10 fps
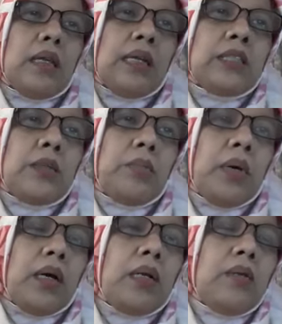the later
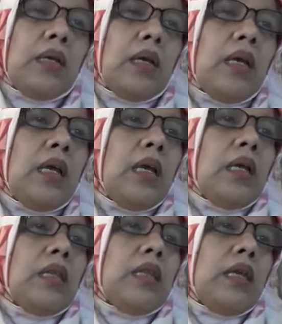part
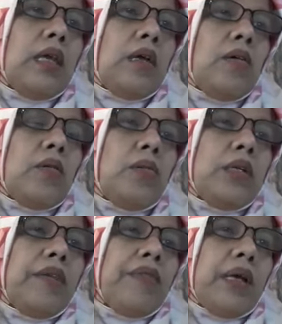they were
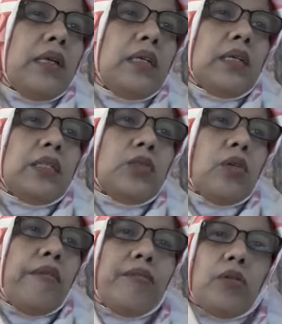divided into
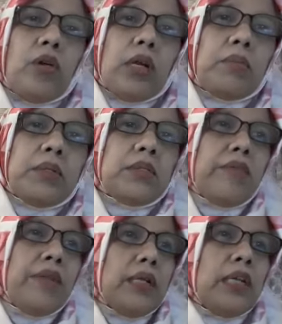a few
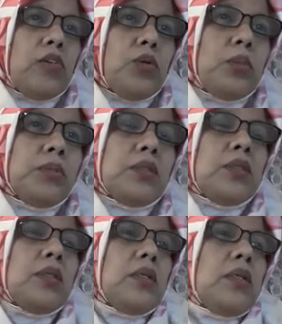collaborative learning groups,
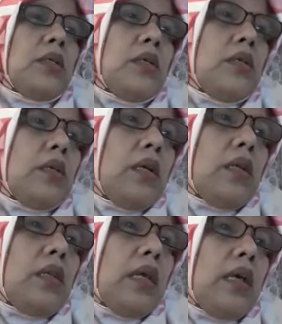
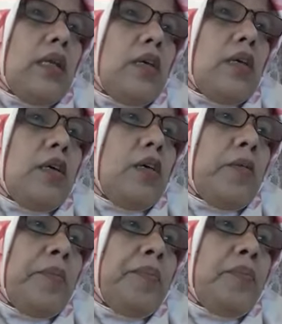and then
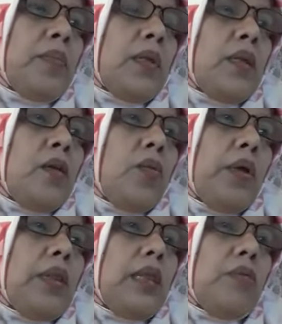
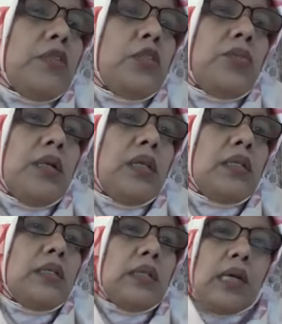when they were doing the
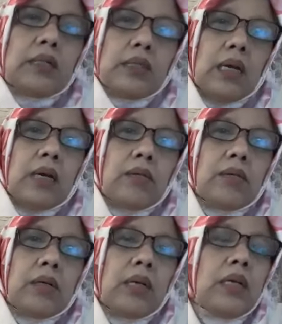CSR
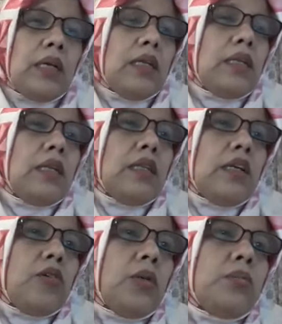in the
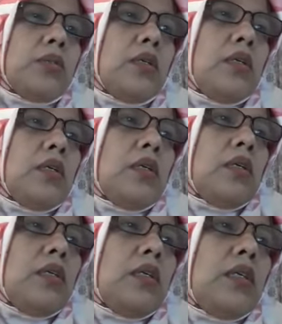groups,
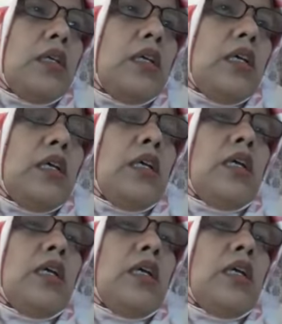the